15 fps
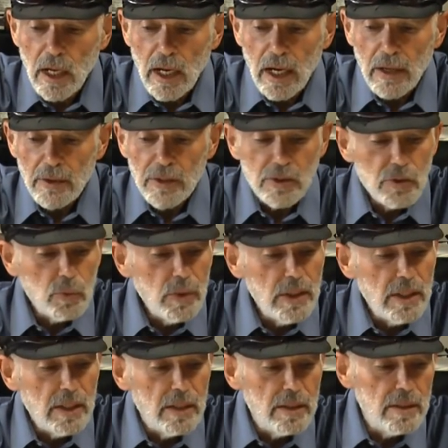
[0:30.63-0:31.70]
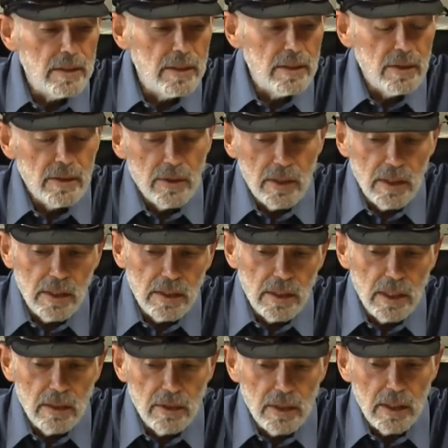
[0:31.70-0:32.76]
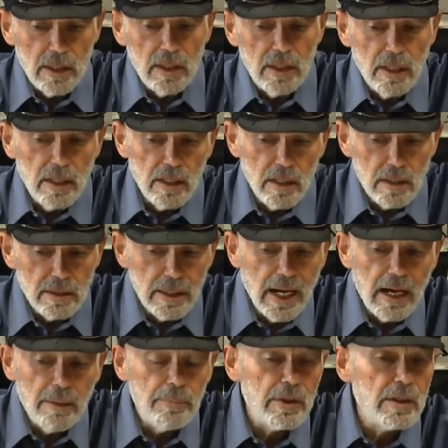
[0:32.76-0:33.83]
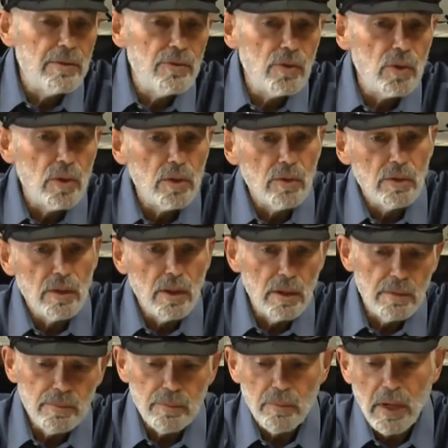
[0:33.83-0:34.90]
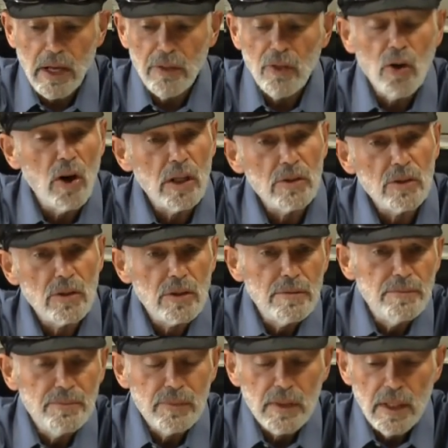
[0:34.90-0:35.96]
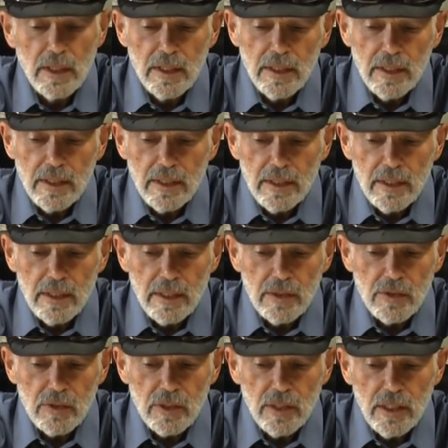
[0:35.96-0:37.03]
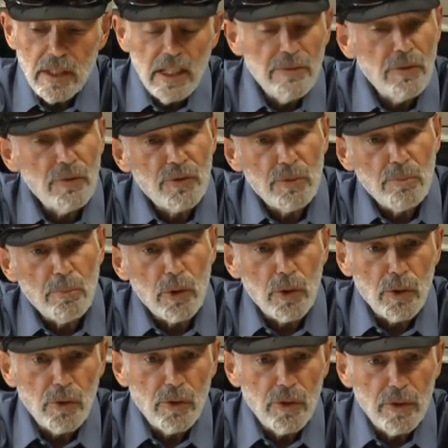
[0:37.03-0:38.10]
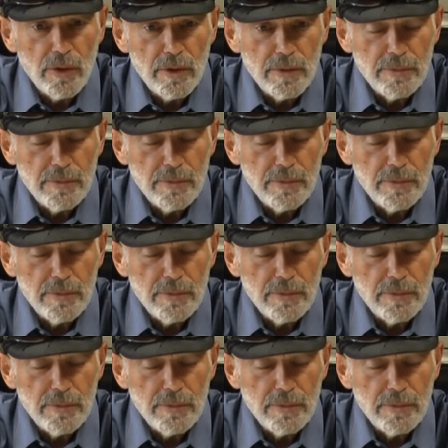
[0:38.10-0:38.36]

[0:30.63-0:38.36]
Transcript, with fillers: Uh, this week the, the uh, topic for my thoughts is evil from birth.